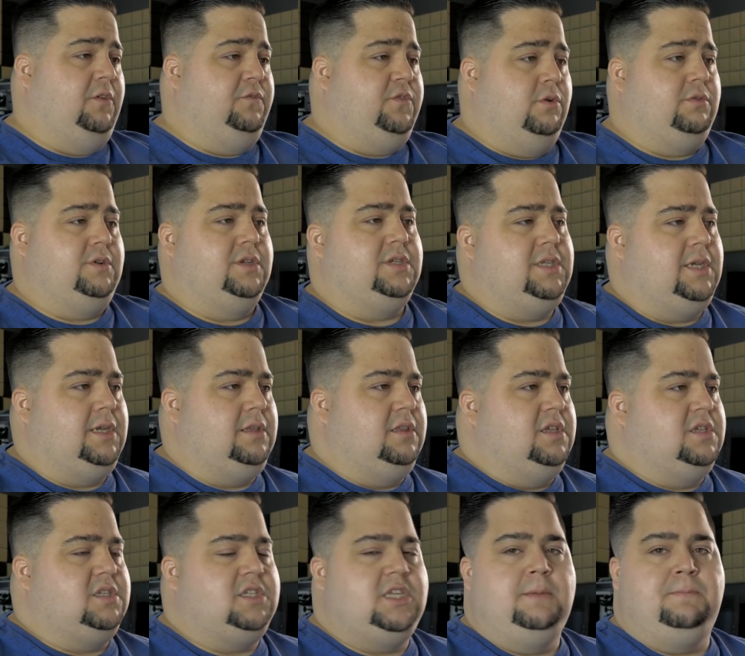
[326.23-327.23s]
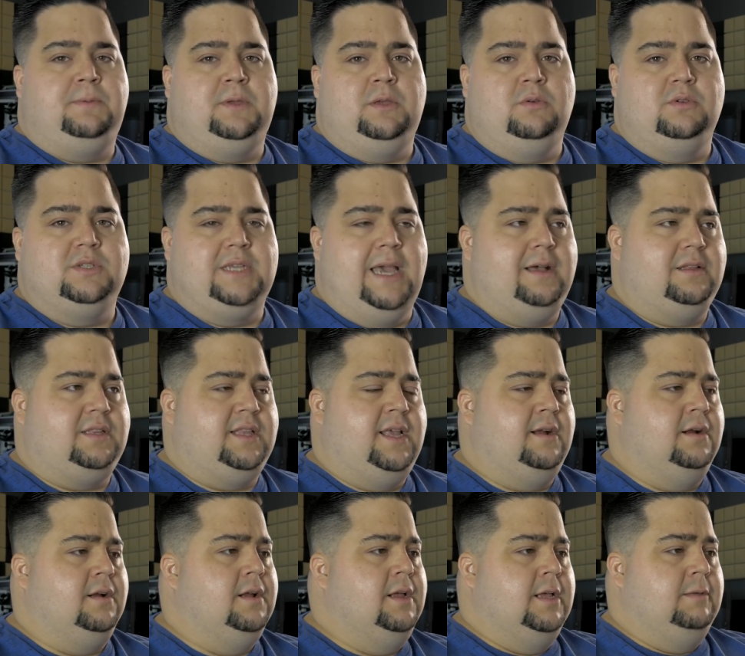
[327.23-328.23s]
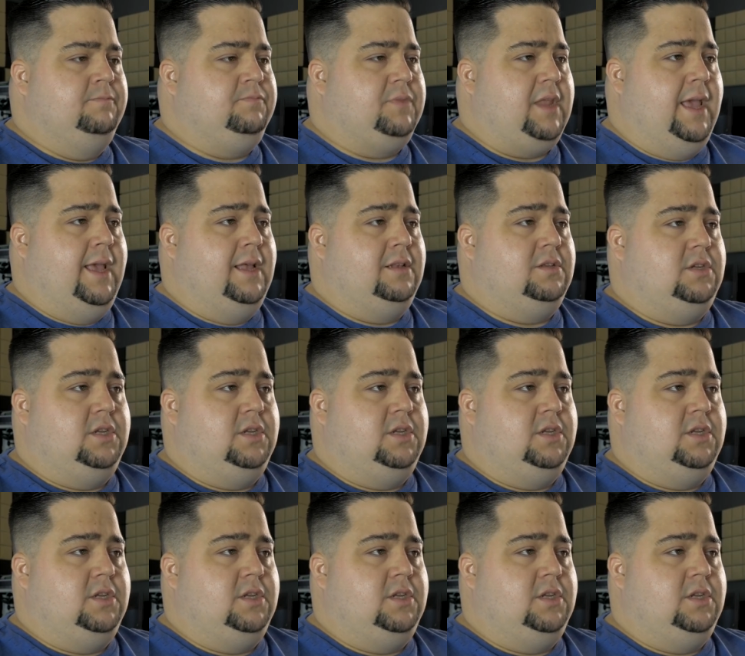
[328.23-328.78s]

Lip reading: forward to seeing these CPUs out there and,